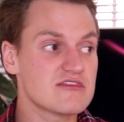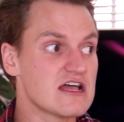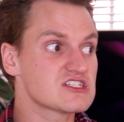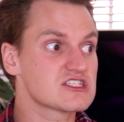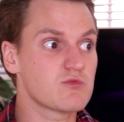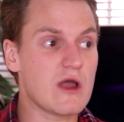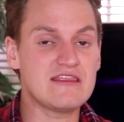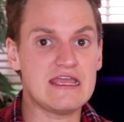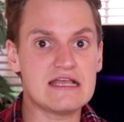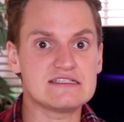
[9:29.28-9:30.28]
That's the way
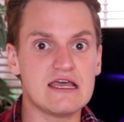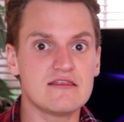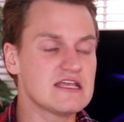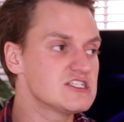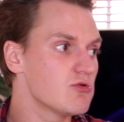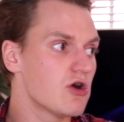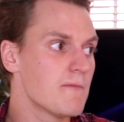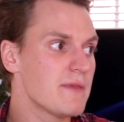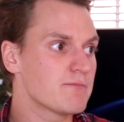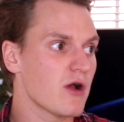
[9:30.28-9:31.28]
they edit. They do it
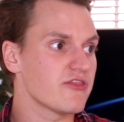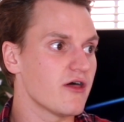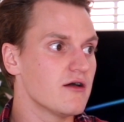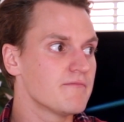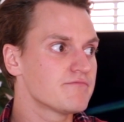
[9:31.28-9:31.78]
on Big Brother.